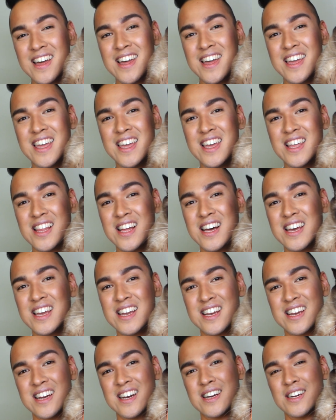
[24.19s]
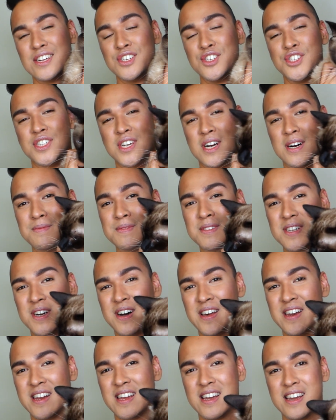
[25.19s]
He like jumped
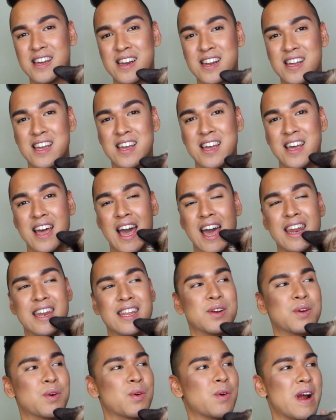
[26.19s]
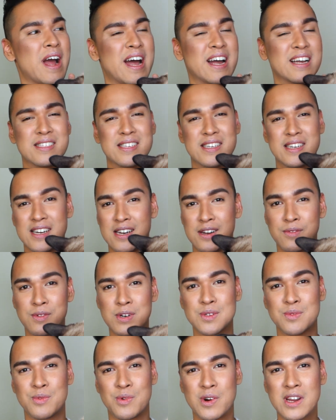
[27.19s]
on it and he cracked it, and it
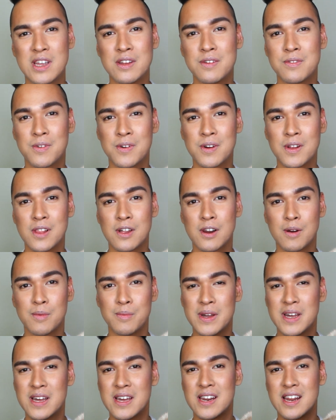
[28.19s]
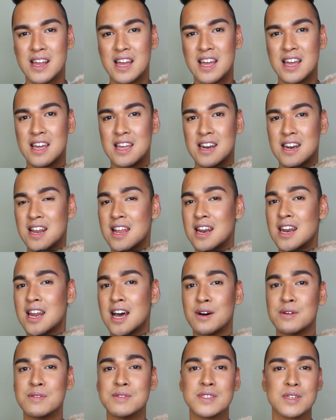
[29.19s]
was working for a little bit, and
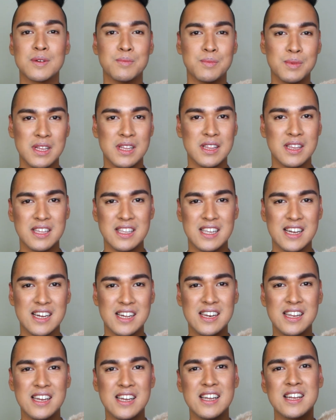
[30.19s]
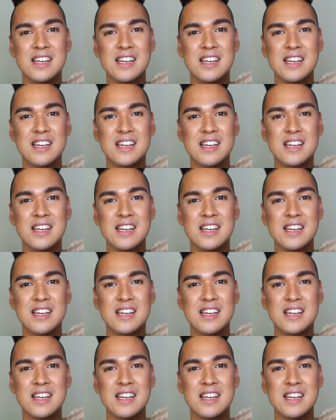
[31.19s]
now it's completely dead.